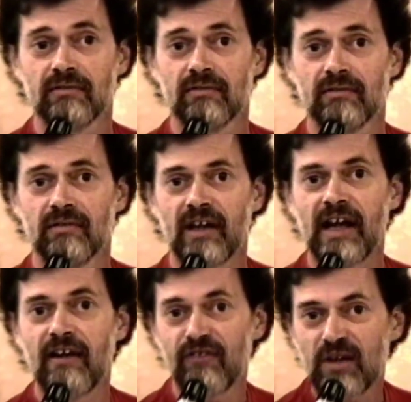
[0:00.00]

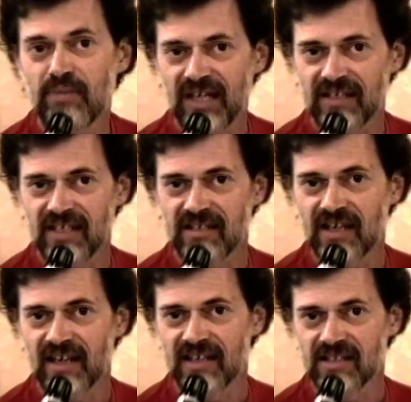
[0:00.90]
Everybody
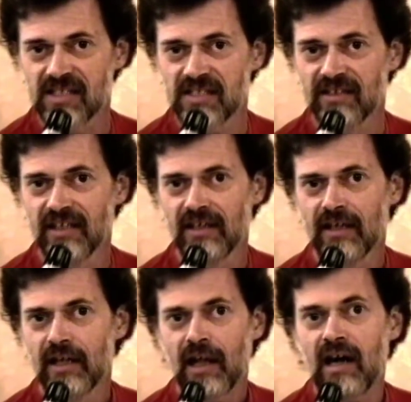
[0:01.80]
does.
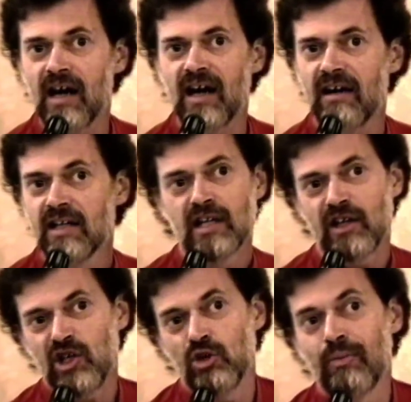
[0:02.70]

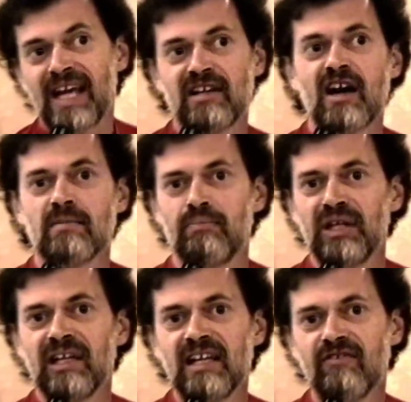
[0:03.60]
You may not
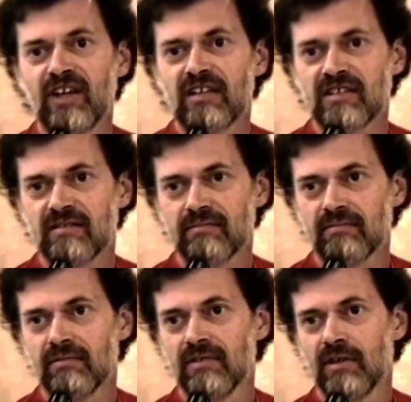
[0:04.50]
believe it,
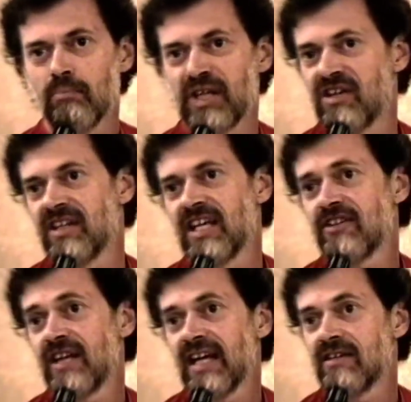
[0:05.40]
but on the
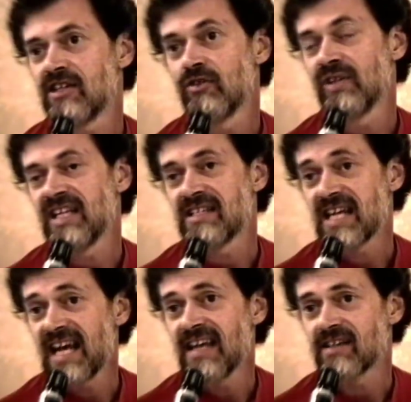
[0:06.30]
other hand, it only
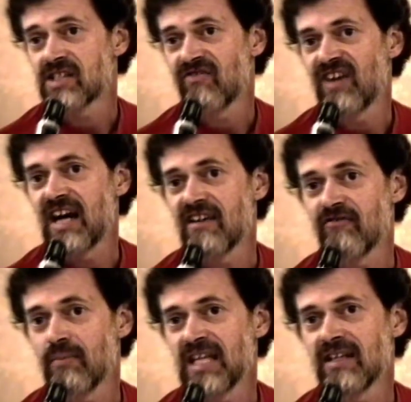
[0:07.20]
takes
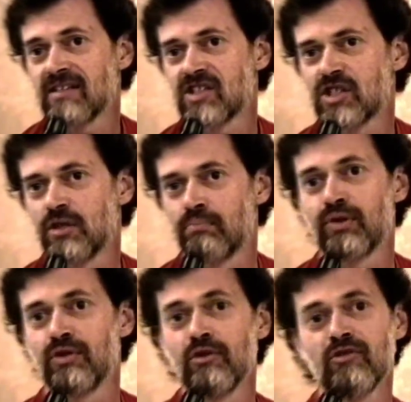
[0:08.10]
5 minutes to
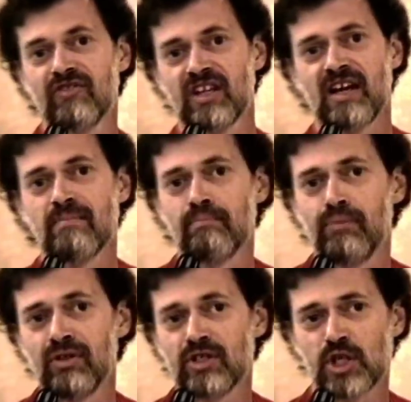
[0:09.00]
prove that I'm
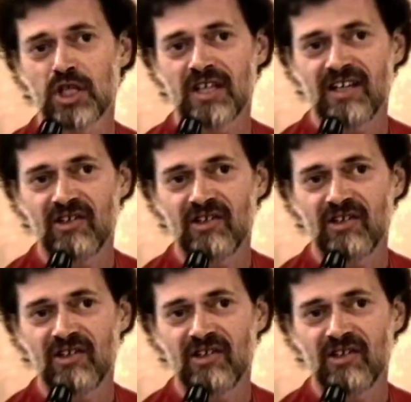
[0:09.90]
bullshitting